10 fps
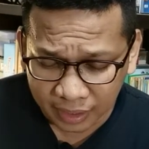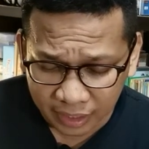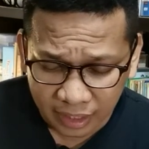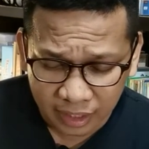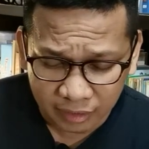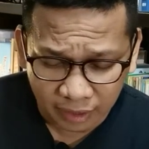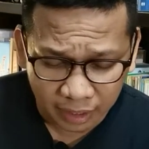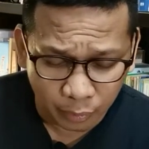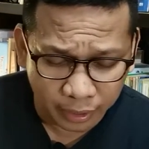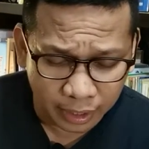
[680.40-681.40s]
needed
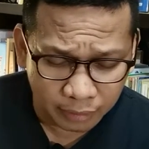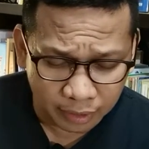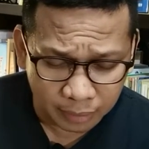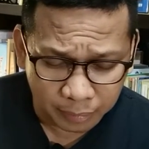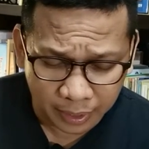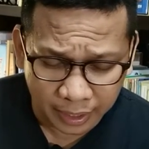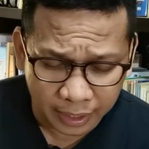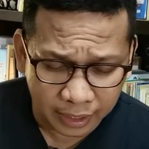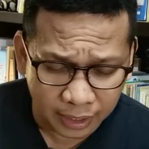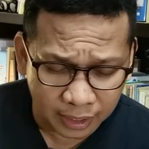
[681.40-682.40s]
right away, we
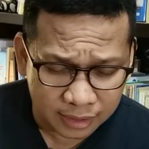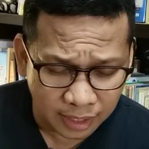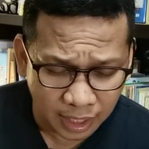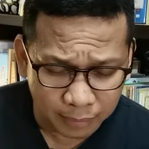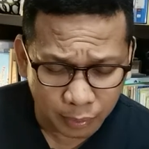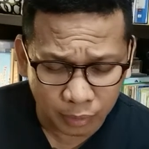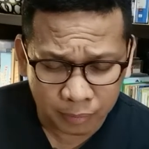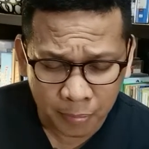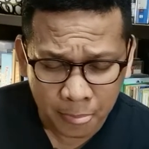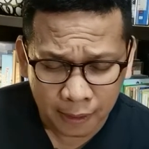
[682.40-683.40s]
pray na sana po
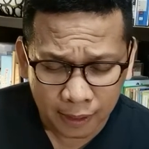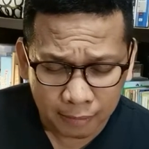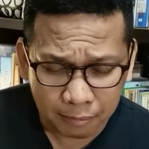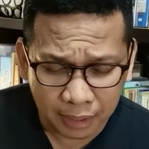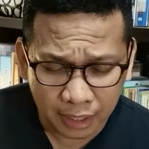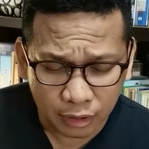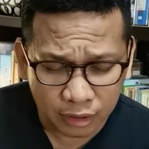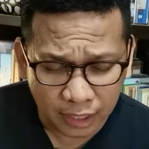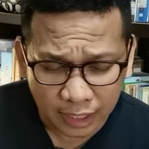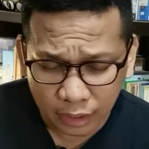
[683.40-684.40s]
bigyan
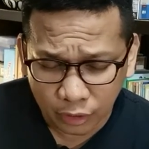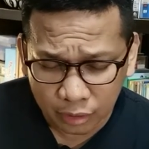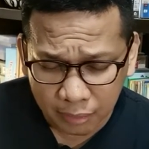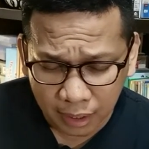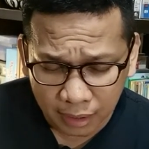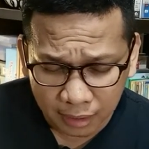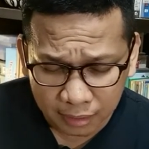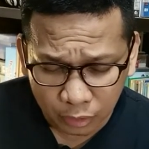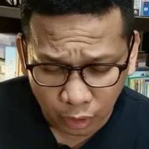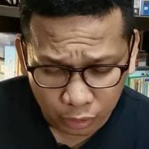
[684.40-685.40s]
yung talino yung
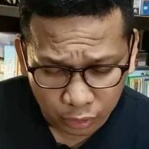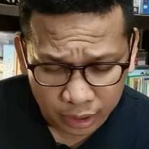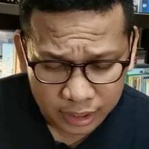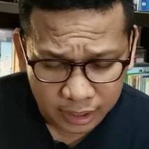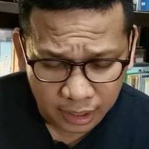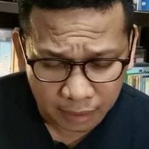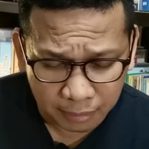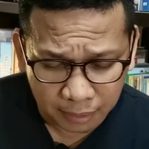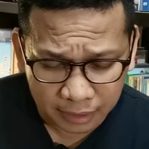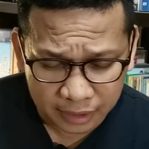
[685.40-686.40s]
mga doctors na
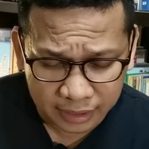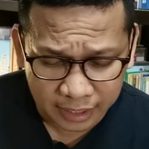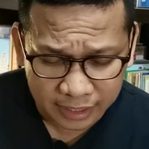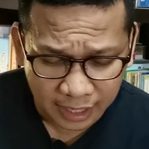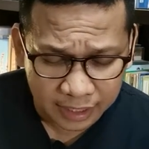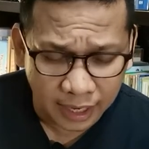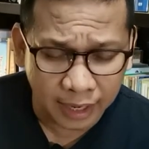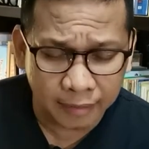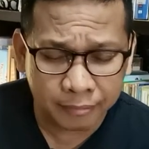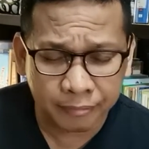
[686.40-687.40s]
mag-check sa
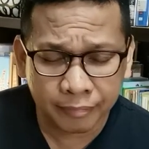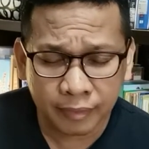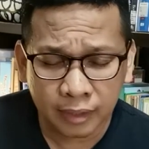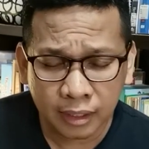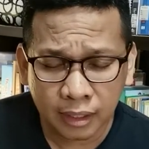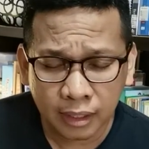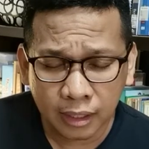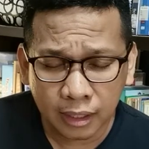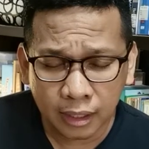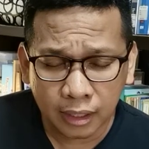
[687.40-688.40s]
kanya
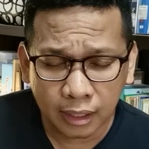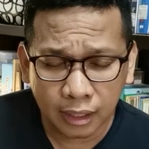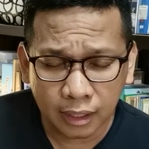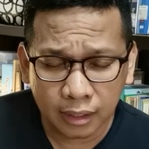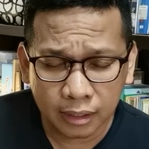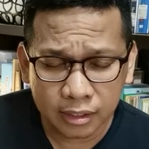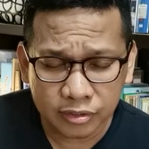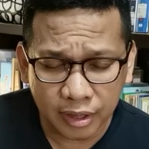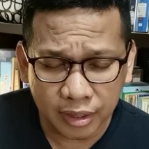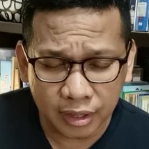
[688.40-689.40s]
and
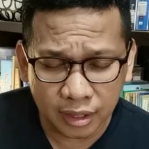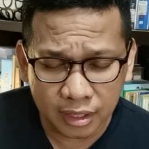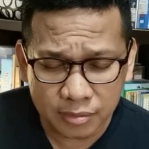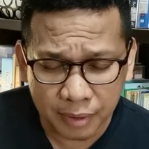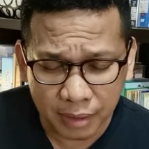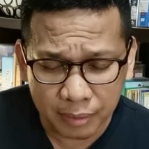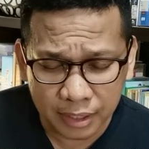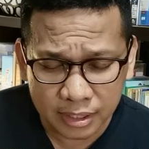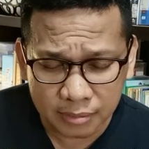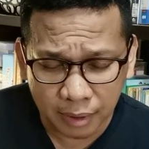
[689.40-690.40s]
strengthen this
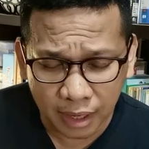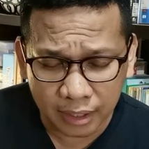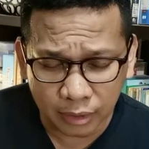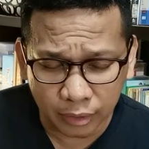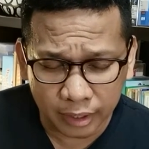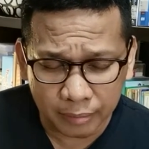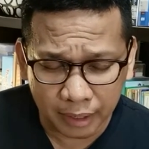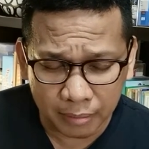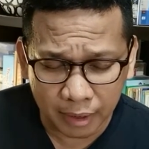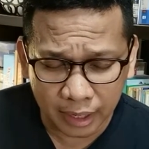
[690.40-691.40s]
baby's body, Lord,
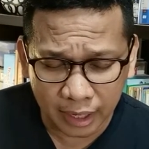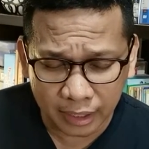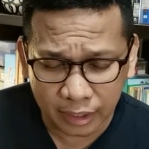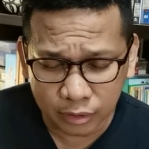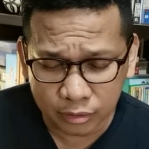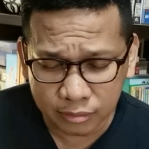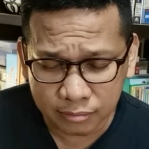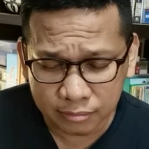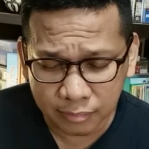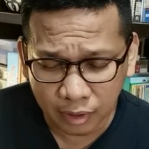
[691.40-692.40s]
para makayanan niya
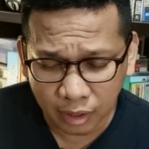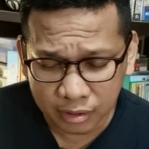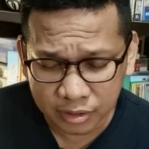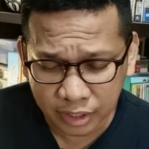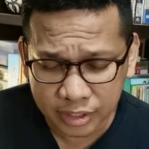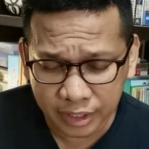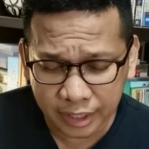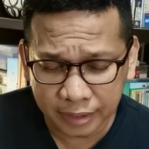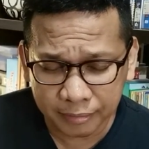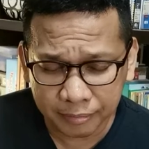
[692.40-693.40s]
yung
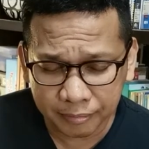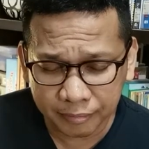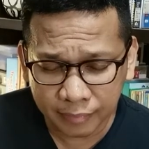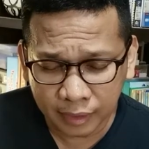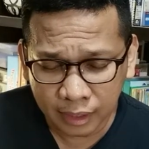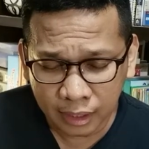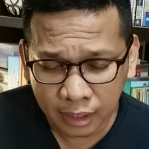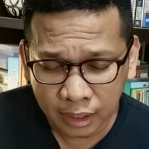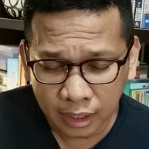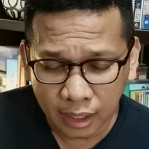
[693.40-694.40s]
surgery.
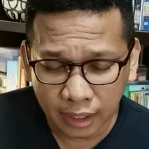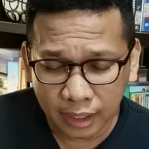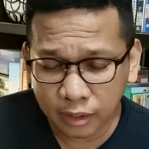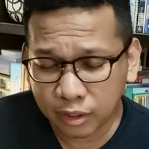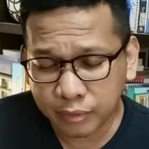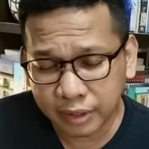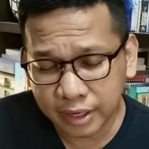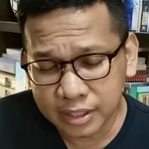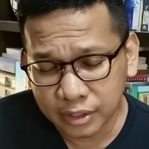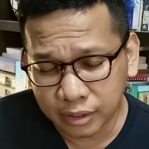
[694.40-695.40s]
Again, Lord, we
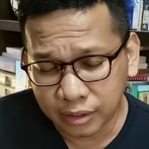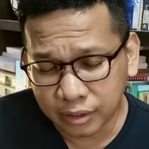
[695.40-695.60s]
rest